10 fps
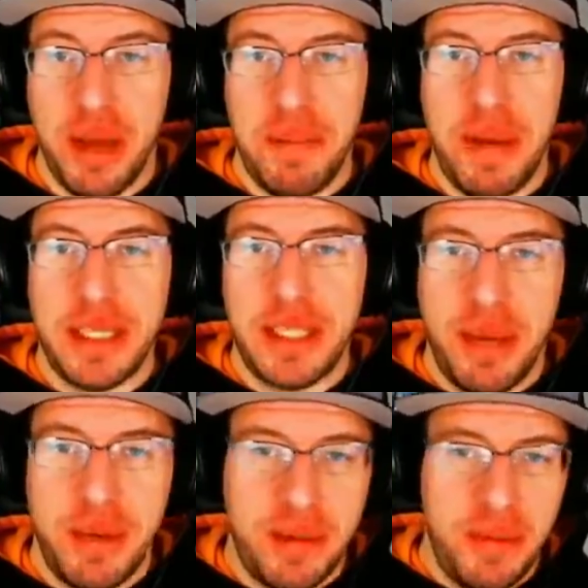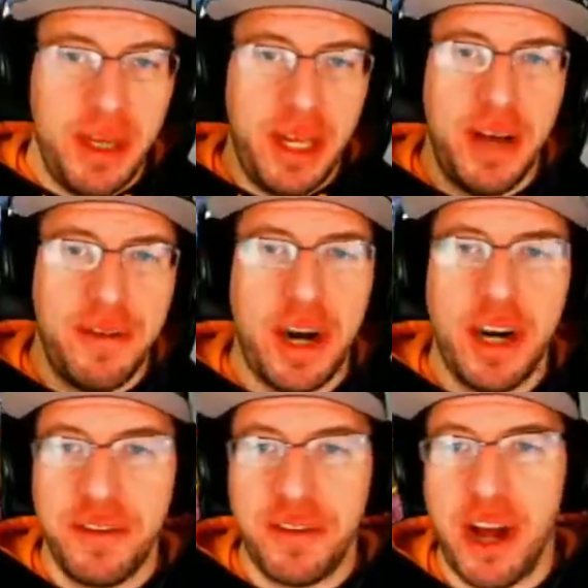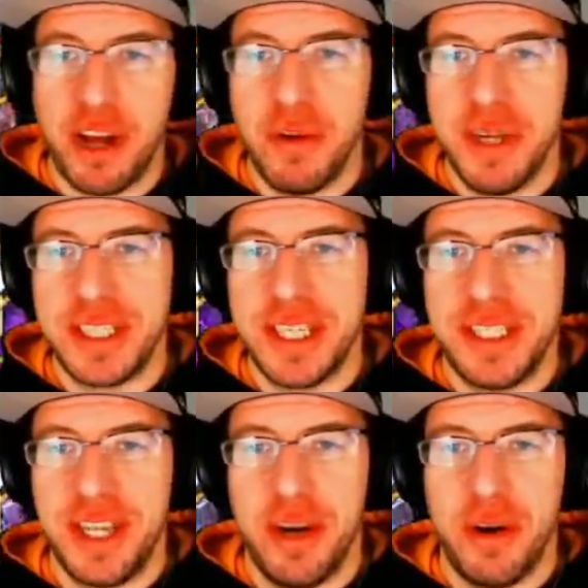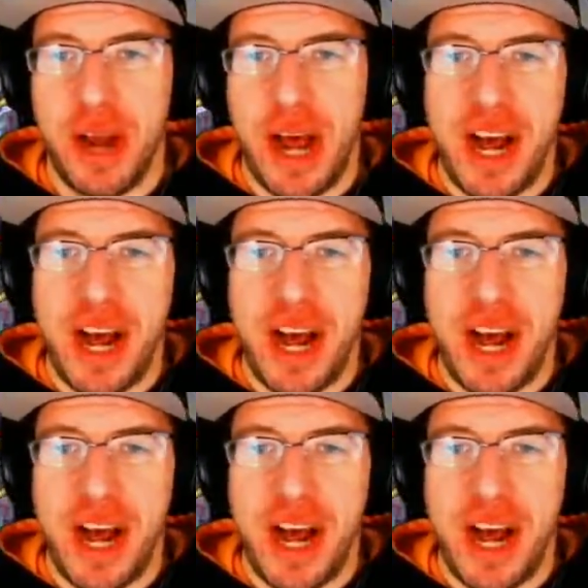best gaming community of Art of Conquest. Let's go.